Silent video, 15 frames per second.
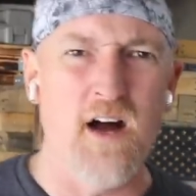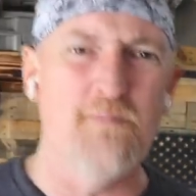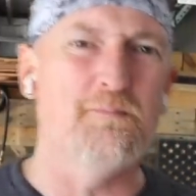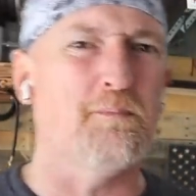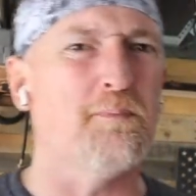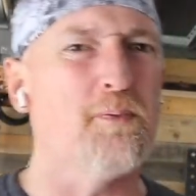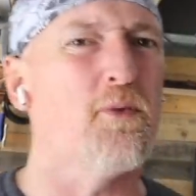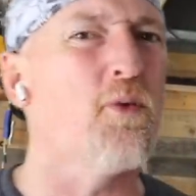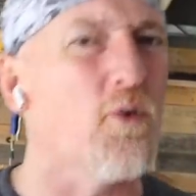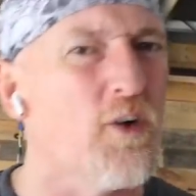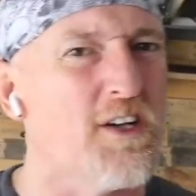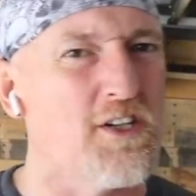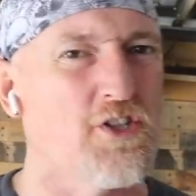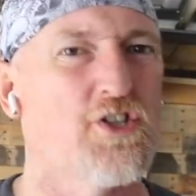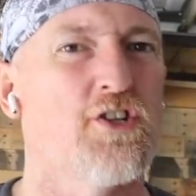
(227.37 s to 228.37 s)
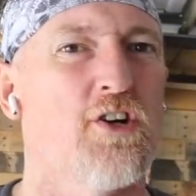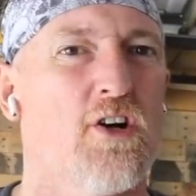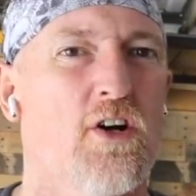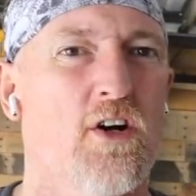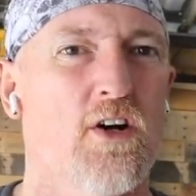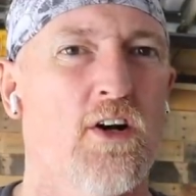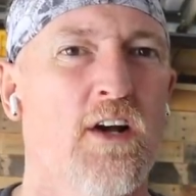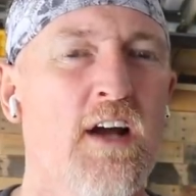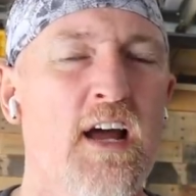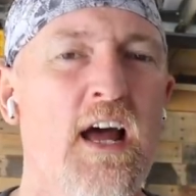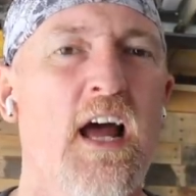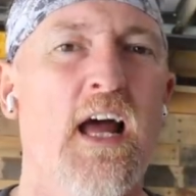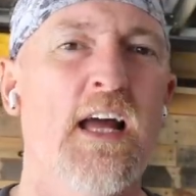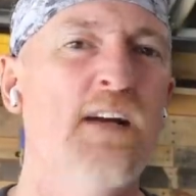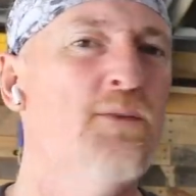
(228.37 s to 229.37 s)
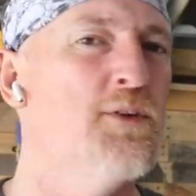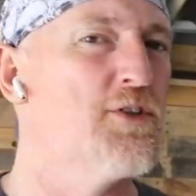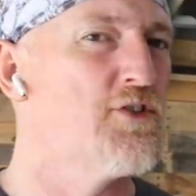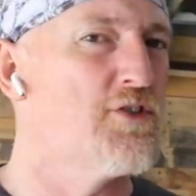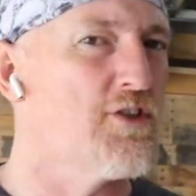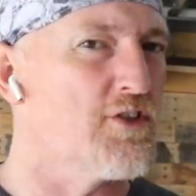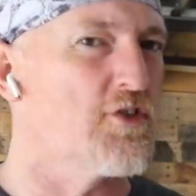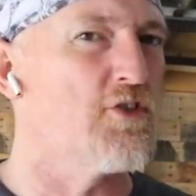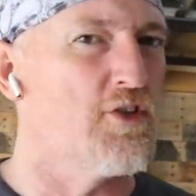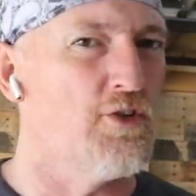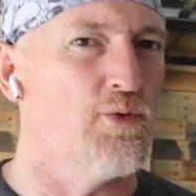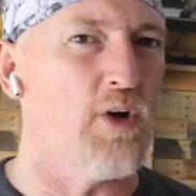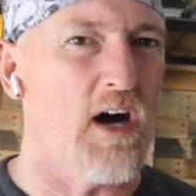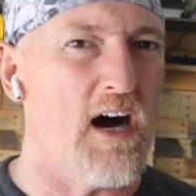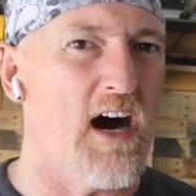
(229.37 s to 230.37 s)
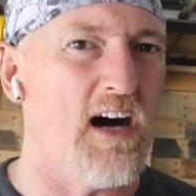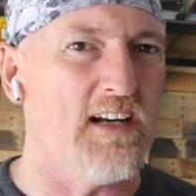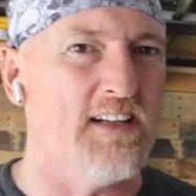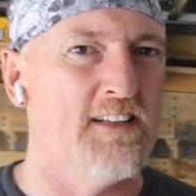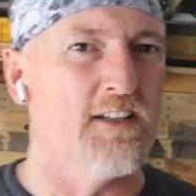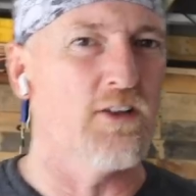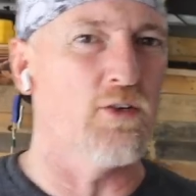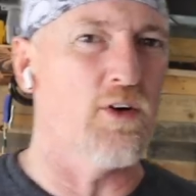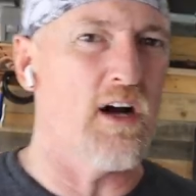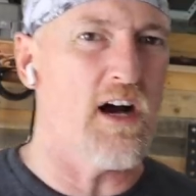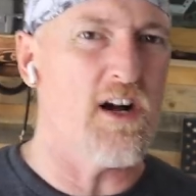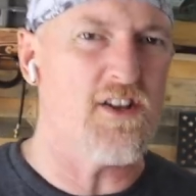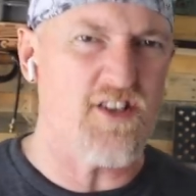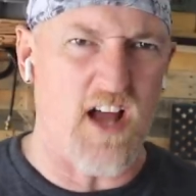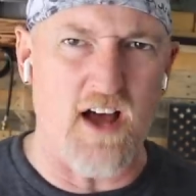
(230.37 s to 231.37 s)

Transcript: I'm pretty sure it was just too hot in the garage.